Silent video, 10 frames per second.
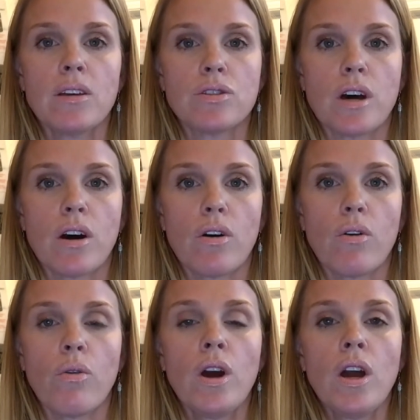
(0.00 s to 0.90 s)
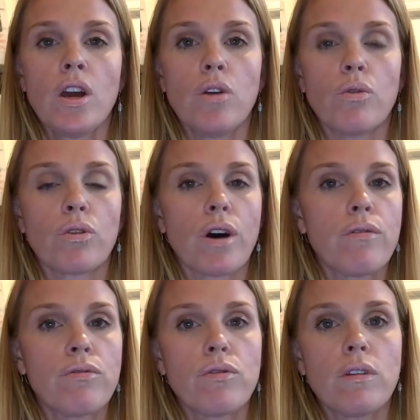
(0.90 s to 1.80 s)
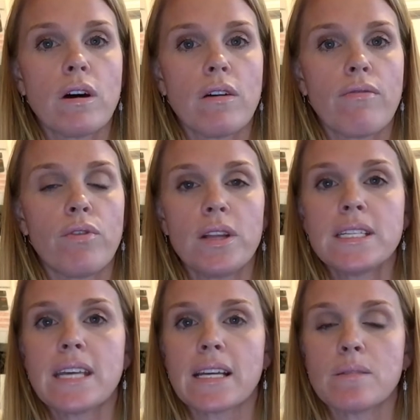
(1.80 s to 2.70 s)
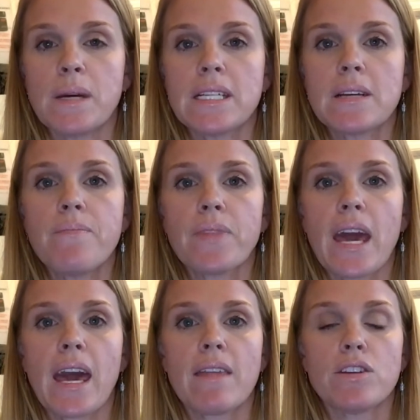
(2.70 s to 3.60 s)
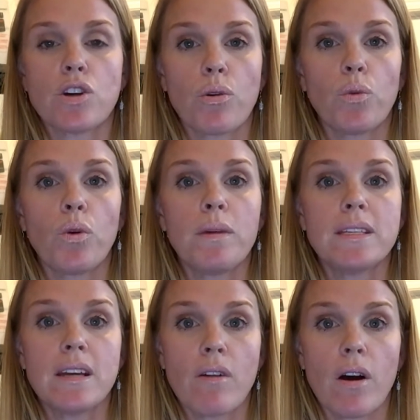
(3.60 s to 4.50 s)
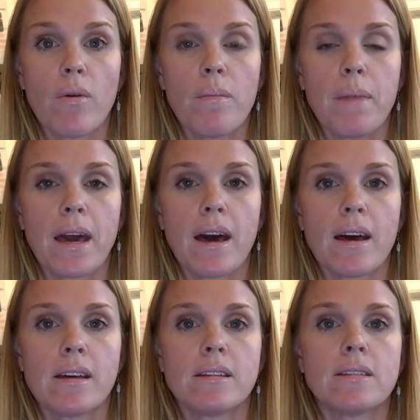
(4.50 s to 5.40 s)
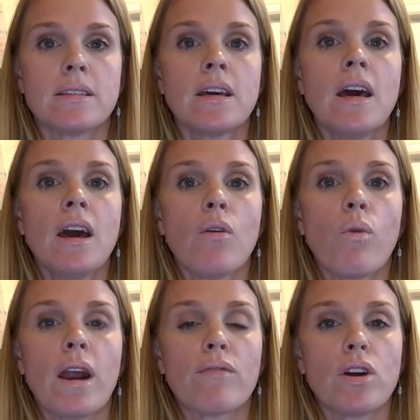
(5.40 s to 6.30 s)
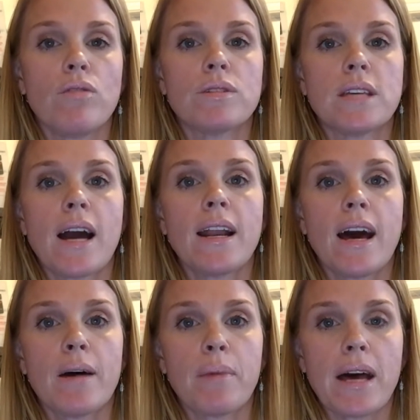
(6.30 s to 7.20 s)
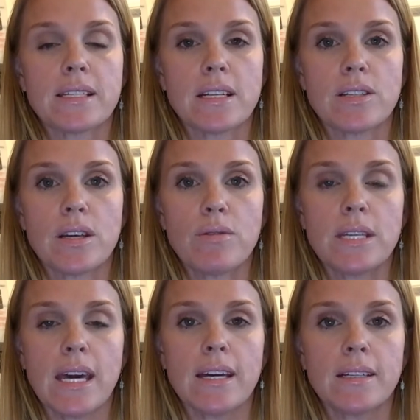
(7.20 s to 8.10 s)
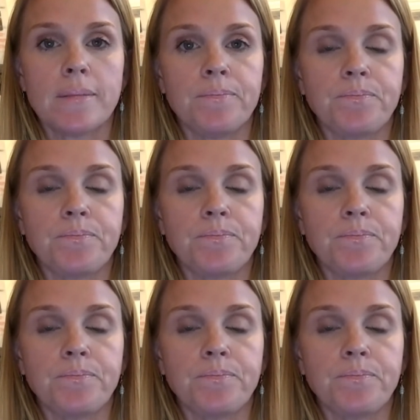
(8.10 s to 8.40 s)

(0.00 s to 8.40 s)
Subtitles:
So you'll go through the full assessment, and the total will be 0 because whenever you sign up as an associate,